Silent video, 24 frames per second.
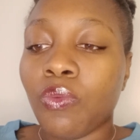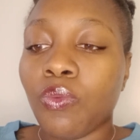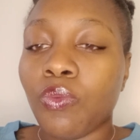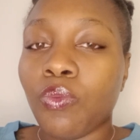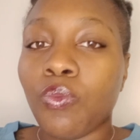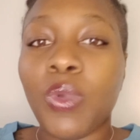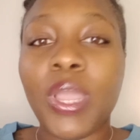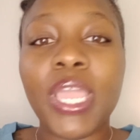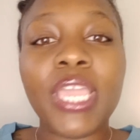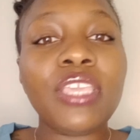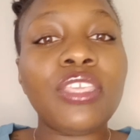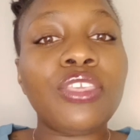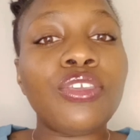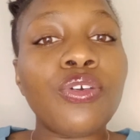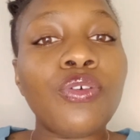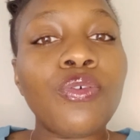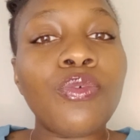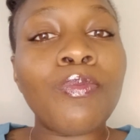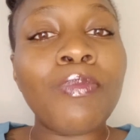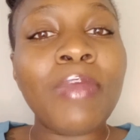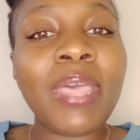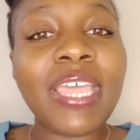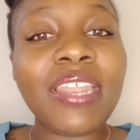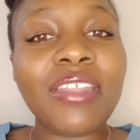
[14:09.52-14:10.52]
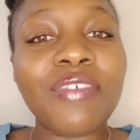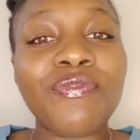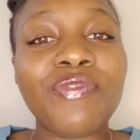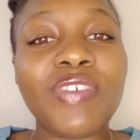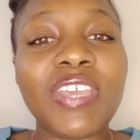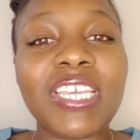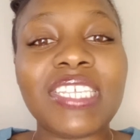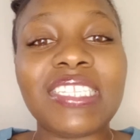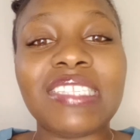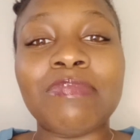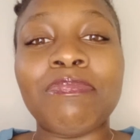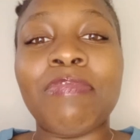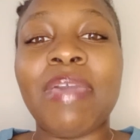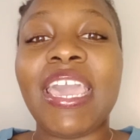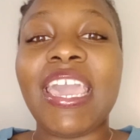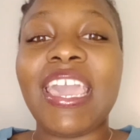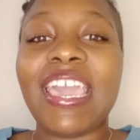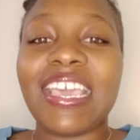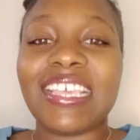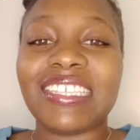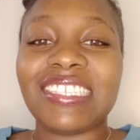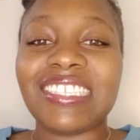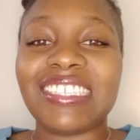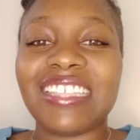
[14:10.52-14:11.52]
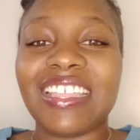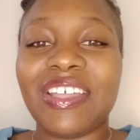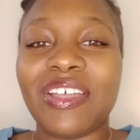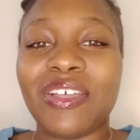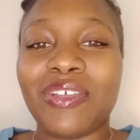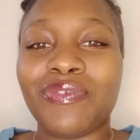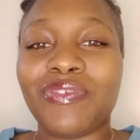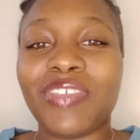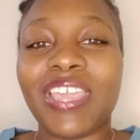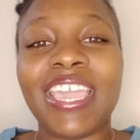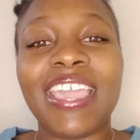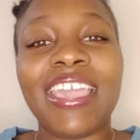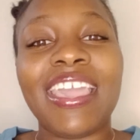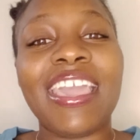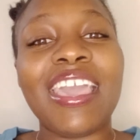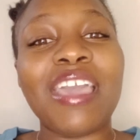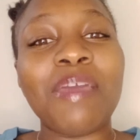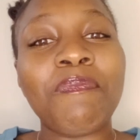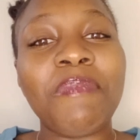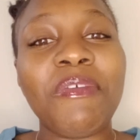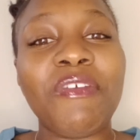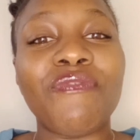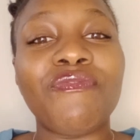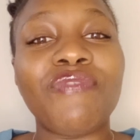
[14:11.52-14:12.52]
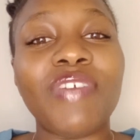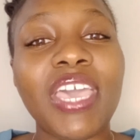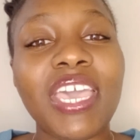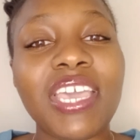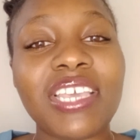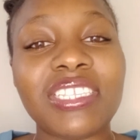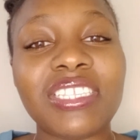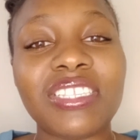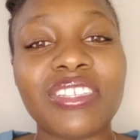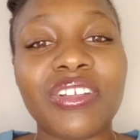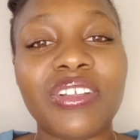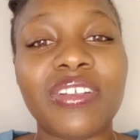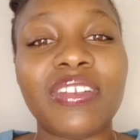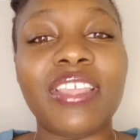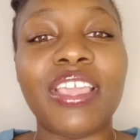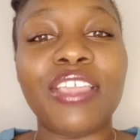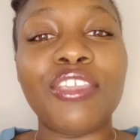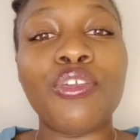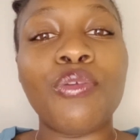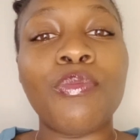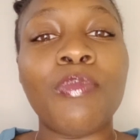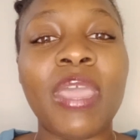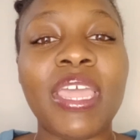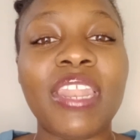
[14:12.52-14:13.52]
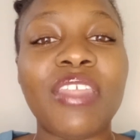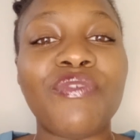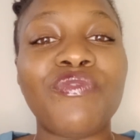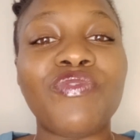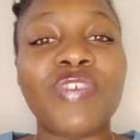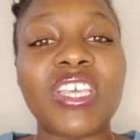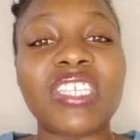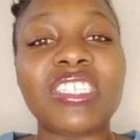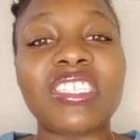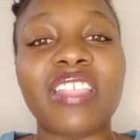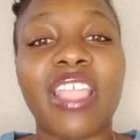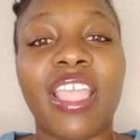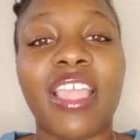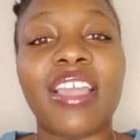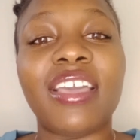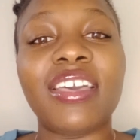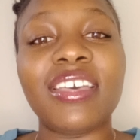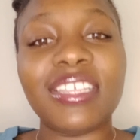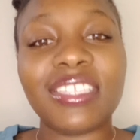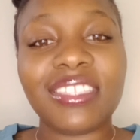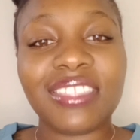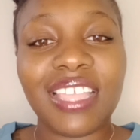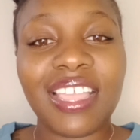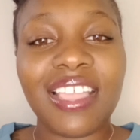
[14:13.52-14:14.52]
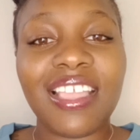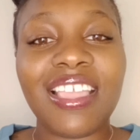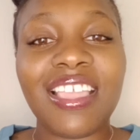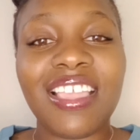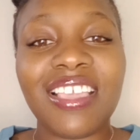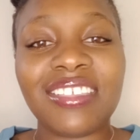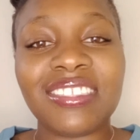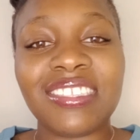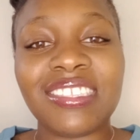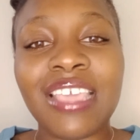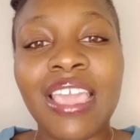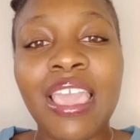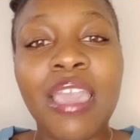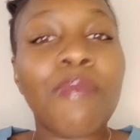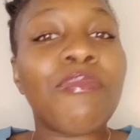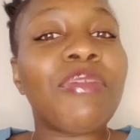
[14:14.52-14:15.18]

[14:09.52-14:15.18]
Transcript: when you manifest bad stuff, it happens faster than you manifesting good things,